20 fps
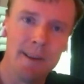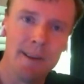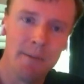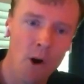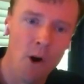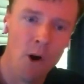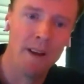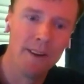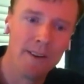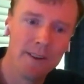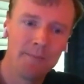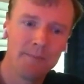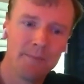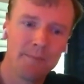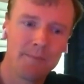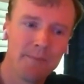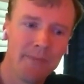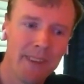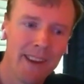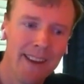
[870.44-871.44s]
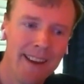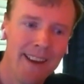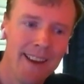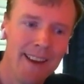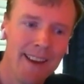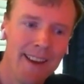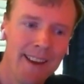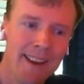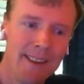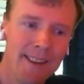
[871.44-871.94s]
in the moment.
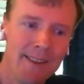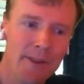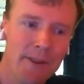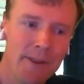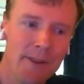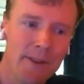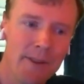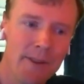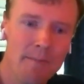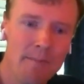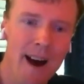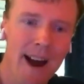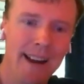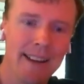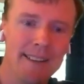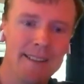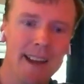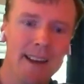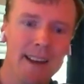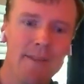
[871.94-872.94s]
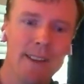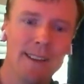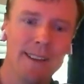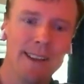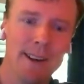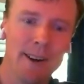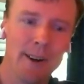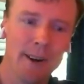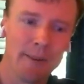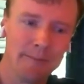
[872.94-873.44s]
The third mindset
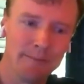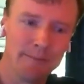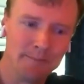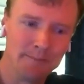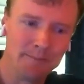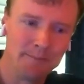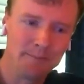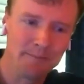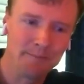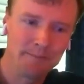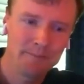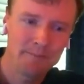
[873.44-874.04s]
of a leader,